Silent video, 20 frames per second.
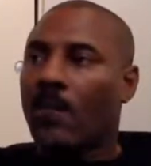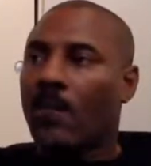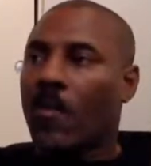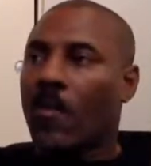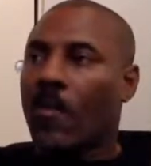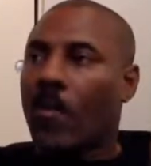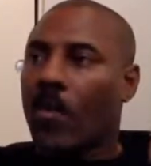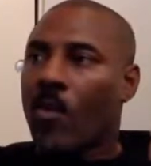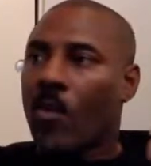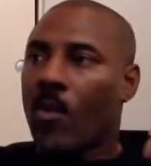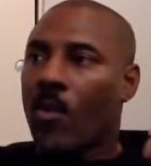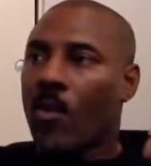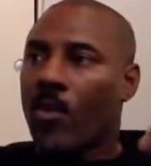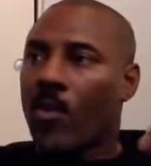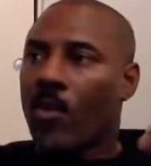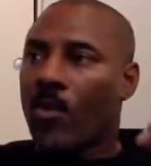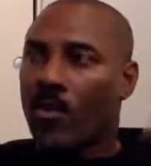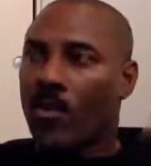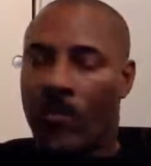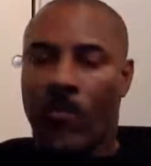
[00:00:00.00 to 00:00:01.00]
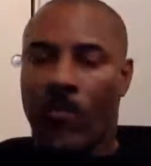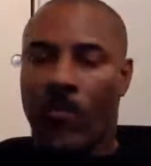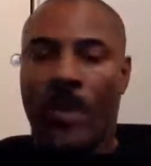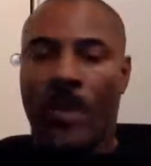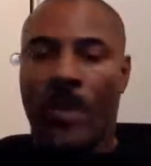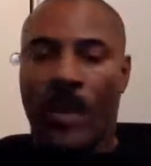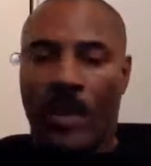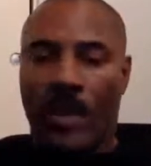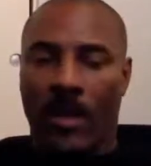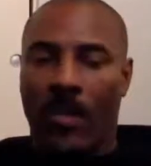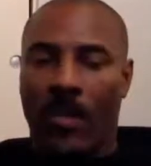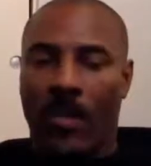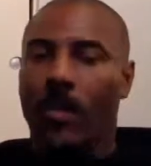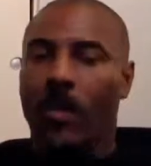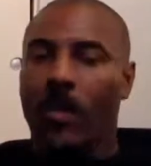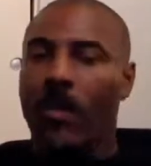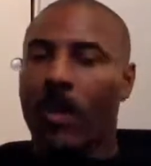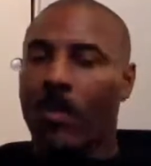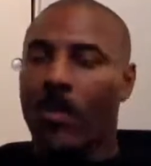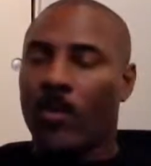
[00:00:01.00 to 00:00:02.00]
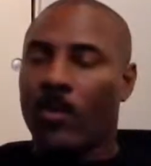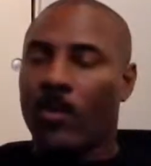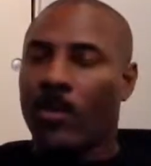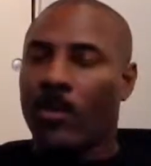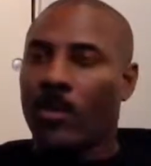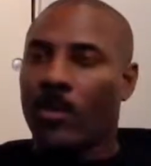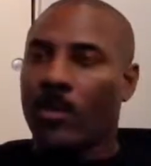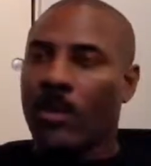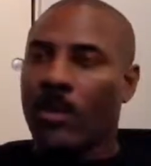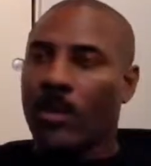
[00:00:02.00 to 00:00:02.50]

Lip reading: for my oats.